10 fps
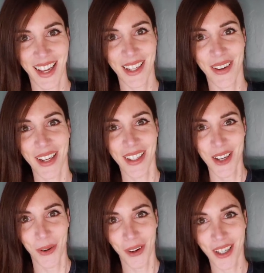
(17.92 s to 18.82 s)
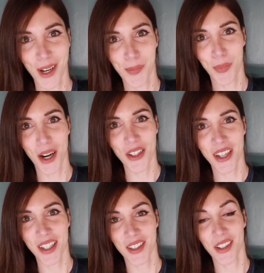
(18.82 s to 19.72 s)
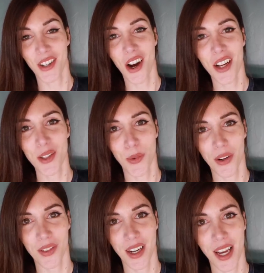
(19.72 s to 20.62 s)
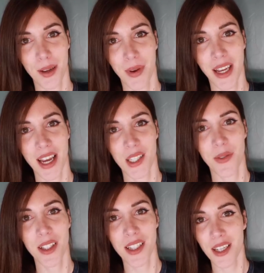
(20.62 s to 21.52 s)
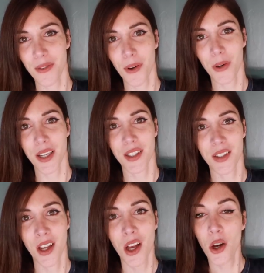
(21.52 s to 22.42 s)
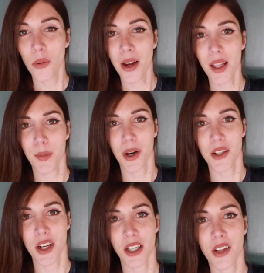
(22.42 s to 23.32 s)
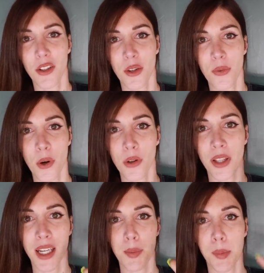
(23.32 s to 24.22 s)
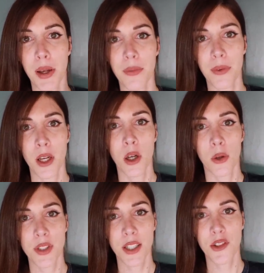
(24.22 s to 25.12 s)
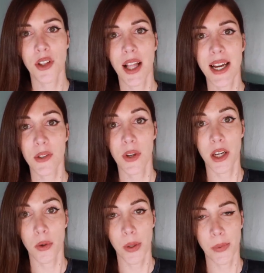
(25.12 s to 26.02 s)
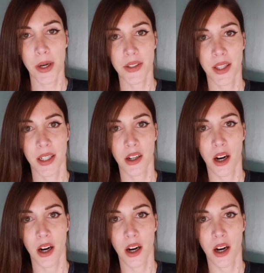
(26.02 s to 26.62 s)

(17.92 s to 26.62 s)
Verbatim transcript: anyway, work on Project Sir Codsworth today, my SVT Focus Rally project. All you new folk, link up above. We'll take you to the last video where I worked on that